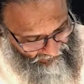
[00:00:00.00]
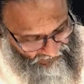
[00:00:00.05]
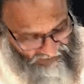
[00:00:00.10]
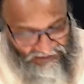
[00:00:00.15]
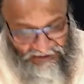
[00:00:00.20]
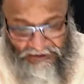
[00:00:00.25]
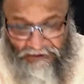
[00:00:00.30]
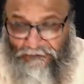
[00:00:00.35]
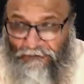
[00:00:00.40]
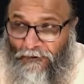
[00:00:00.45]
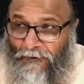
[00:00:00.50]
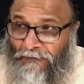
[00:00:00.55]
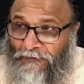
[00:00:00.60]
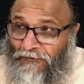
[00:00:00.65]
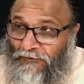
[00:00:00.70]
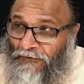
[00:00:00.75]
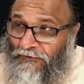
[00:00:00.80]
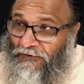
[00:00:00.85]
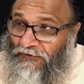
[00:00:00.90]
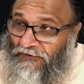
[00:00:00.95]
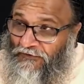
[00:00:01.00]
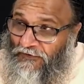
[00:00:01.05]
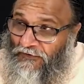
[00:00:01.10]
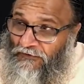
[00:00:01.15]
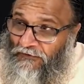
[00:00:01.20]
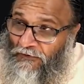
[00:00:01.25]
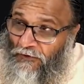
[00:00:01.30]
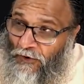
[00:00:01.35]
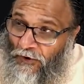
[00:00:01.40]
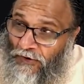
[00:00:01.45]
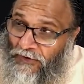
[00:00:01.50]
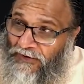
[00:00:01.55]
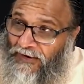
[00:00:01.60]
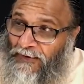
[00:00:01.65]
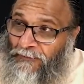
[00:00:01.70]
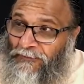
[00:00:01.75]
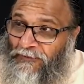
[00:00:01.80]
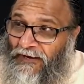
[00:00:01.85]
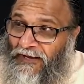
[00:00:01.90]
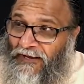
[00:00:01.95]
in the seed form. So this is your
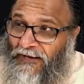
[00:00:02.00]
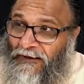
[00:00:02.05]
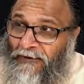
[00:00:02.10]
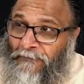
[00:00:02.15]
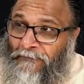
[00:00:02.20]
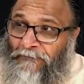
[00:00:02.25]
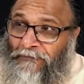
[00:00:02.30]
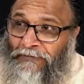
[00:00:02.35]
ripening.